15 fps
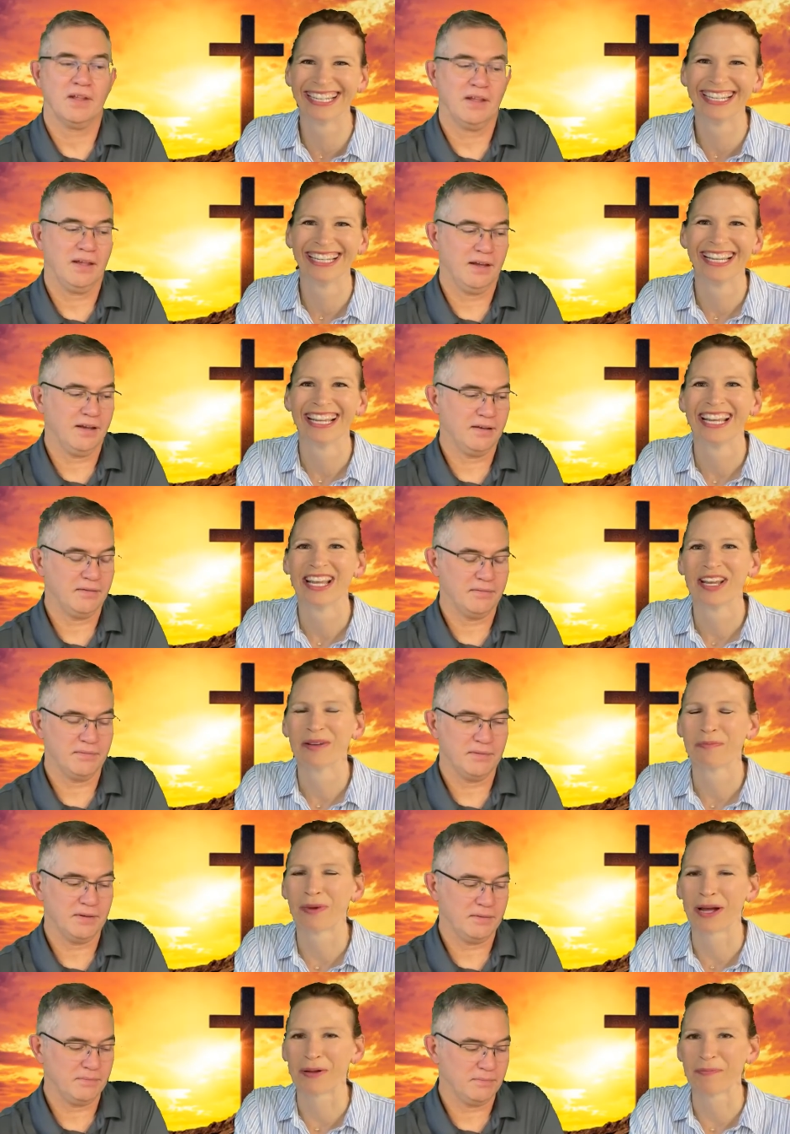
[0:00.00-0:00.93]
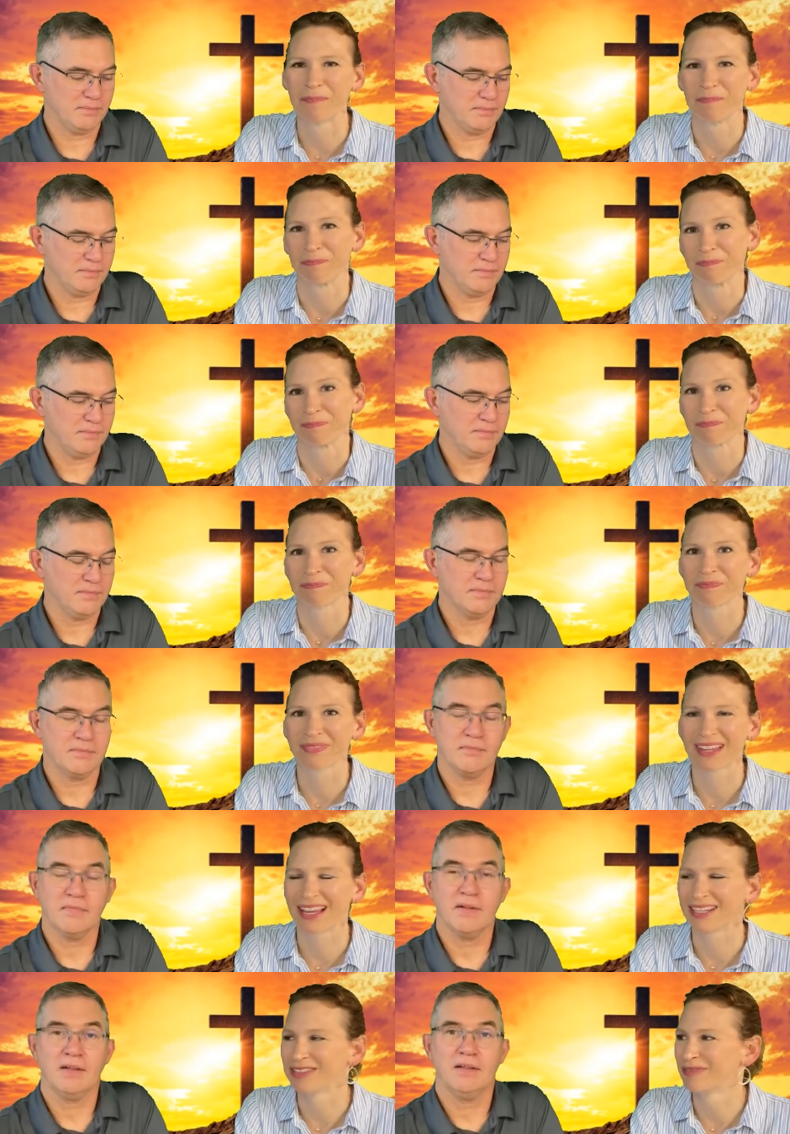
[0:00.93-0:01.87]
Speaker 1: yeah. But,
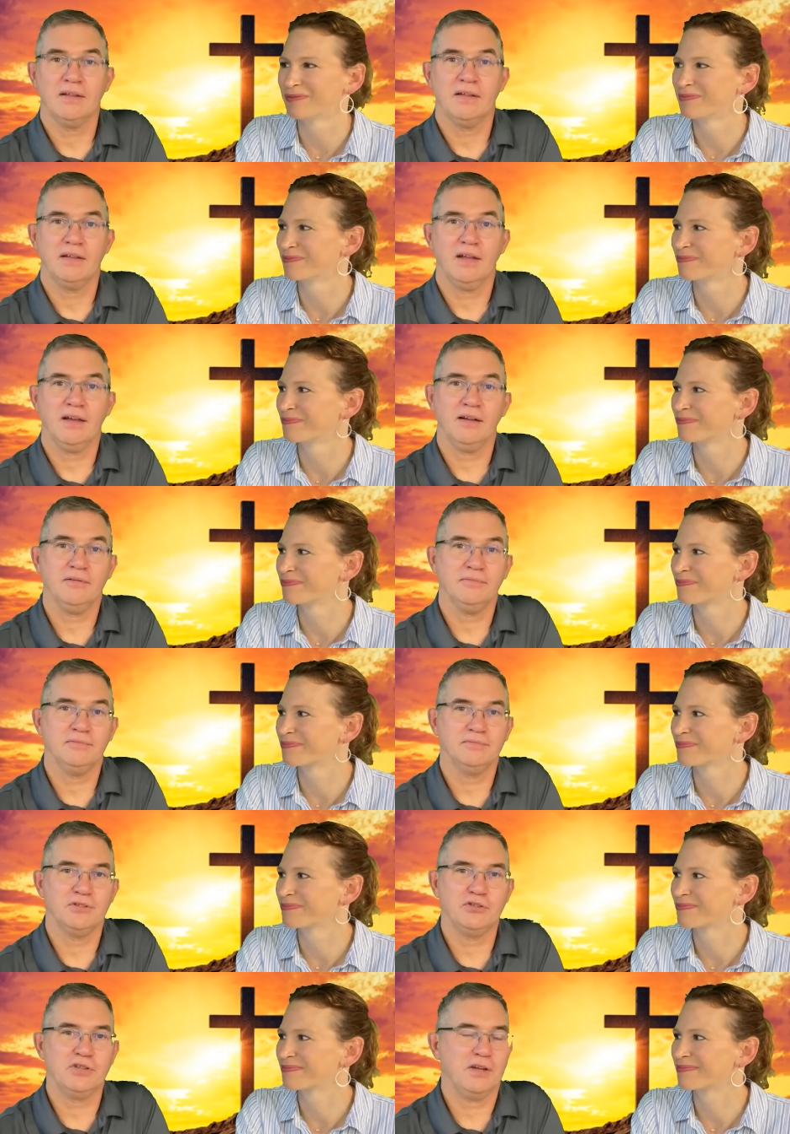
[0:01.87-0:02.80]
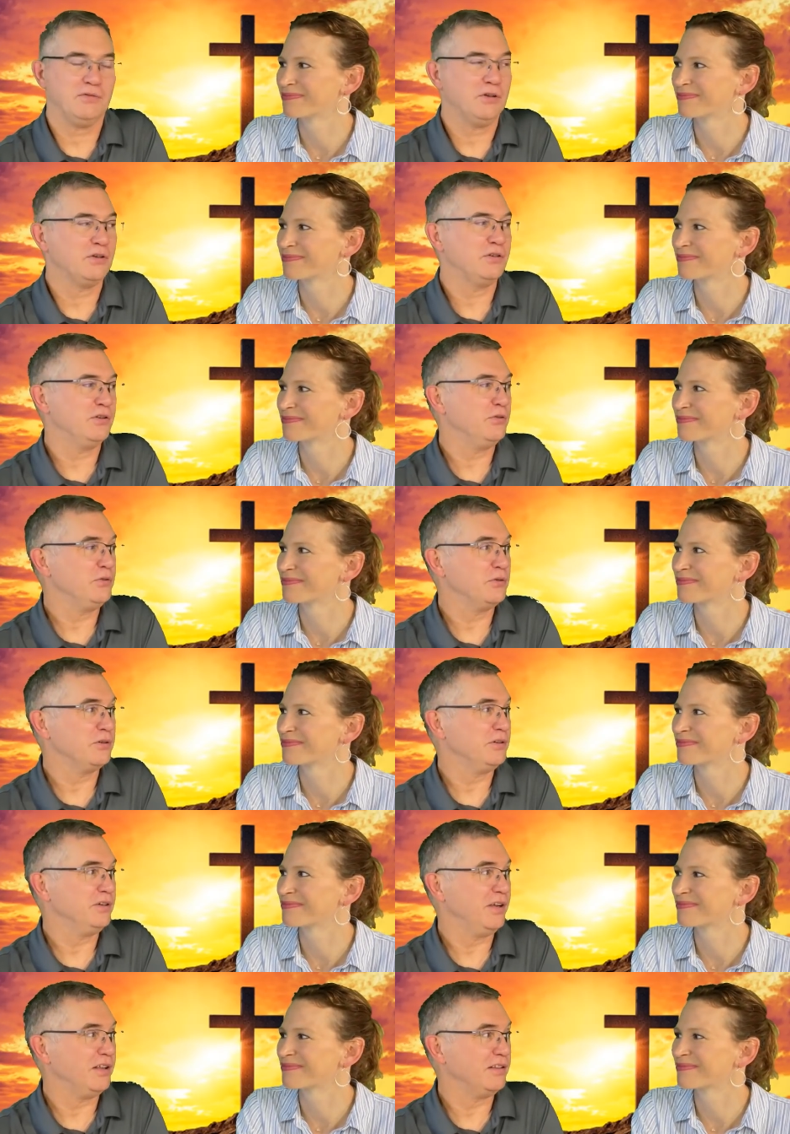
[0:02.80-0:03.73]
yeah. Yeah. Just have to
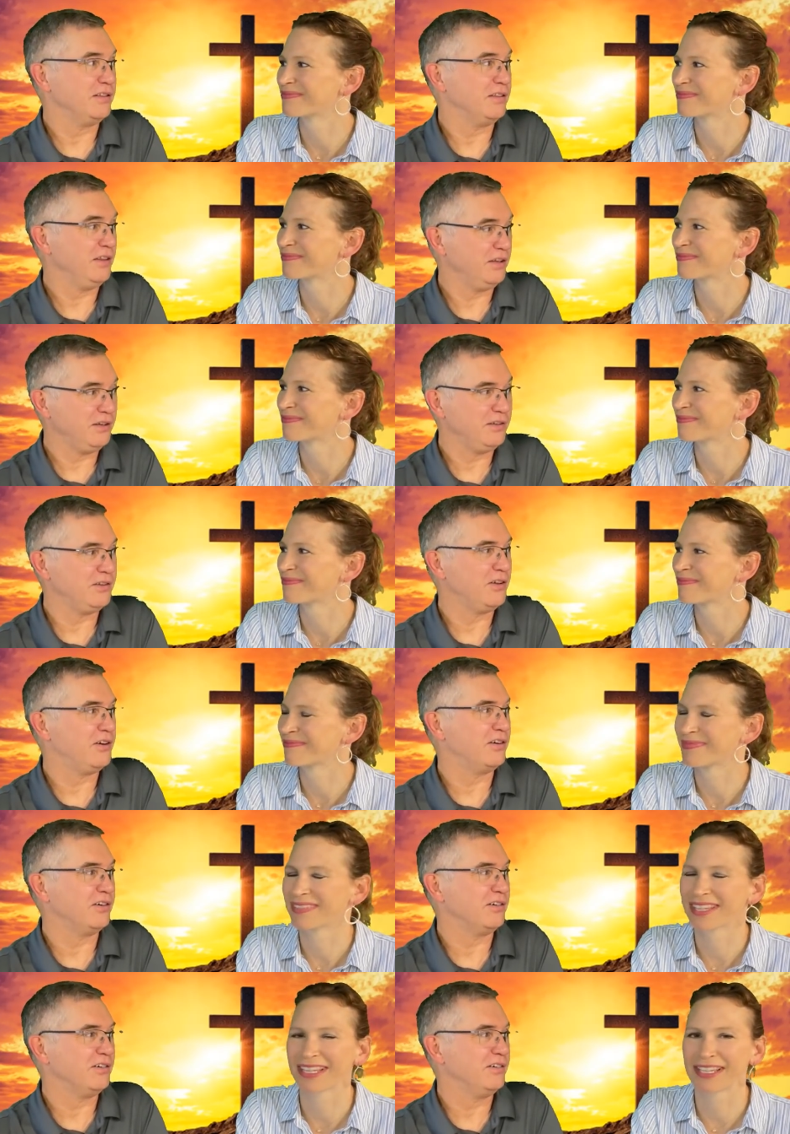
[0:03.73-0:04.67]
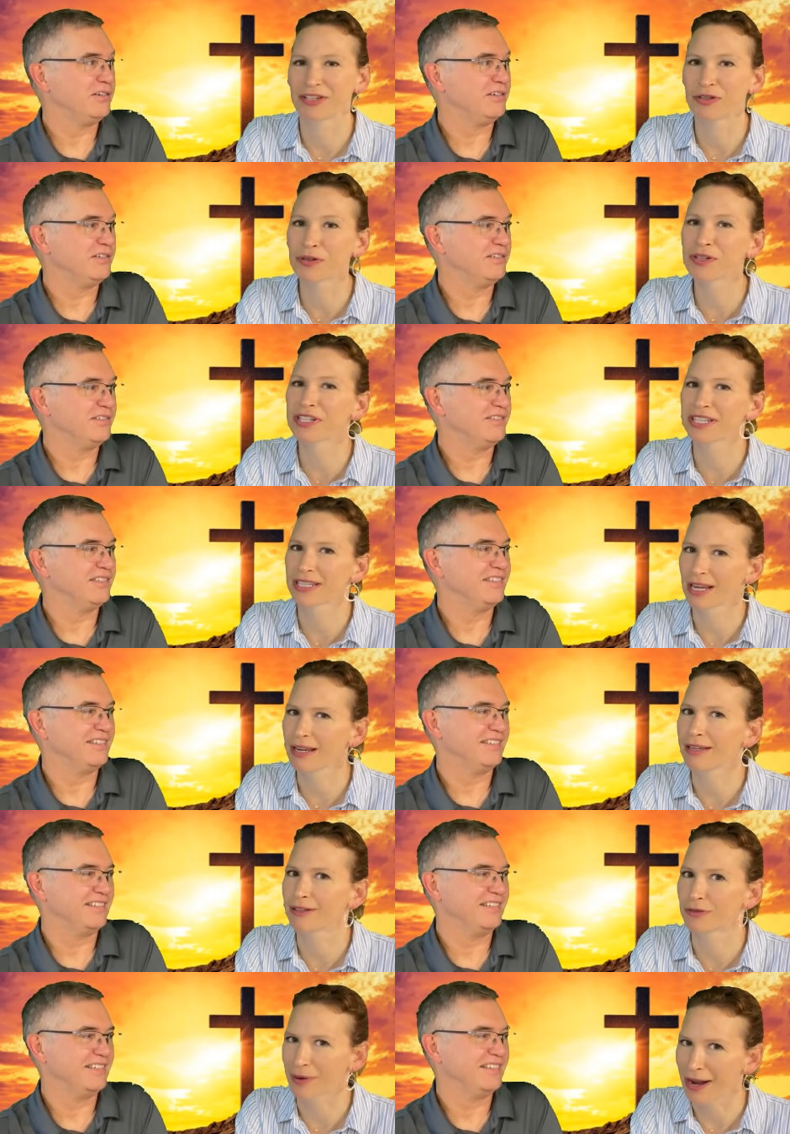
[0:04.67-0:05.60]
endure a little longer.
Speaker 2: Endure and
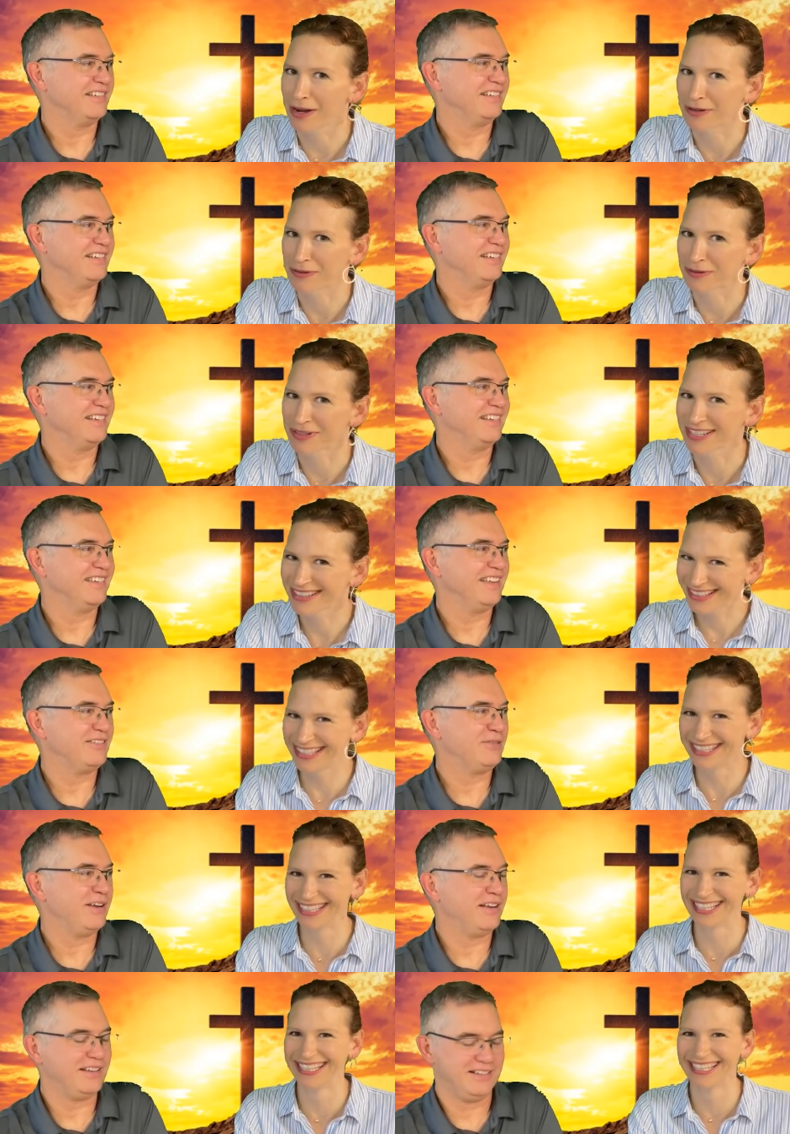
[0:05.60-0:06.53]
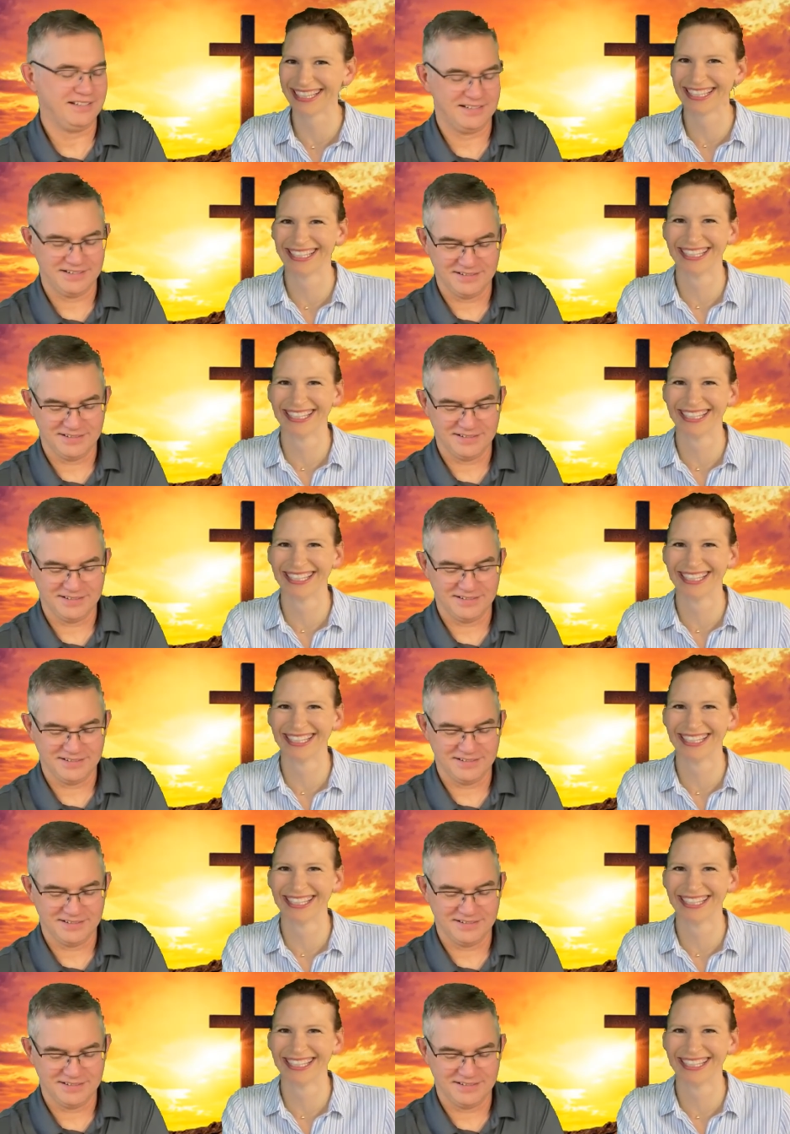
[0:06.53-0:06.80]
take ground. That's right.